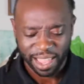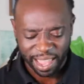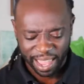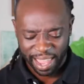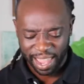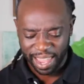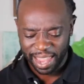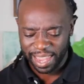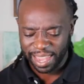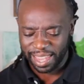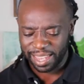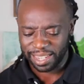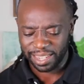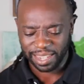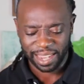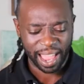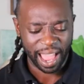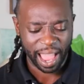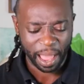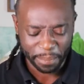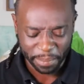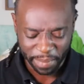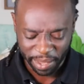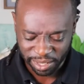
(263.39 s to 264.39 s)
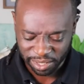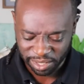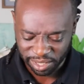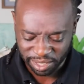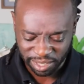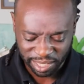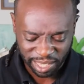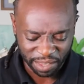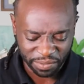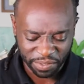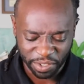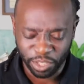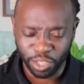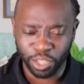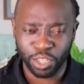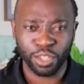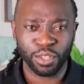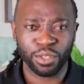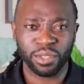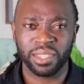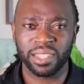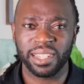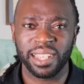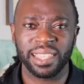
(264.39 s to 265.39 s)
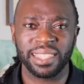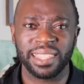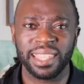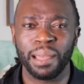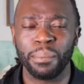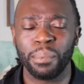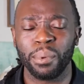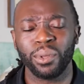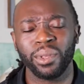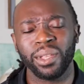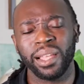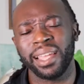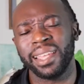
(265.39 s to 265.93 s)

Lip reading: and I may just even use an example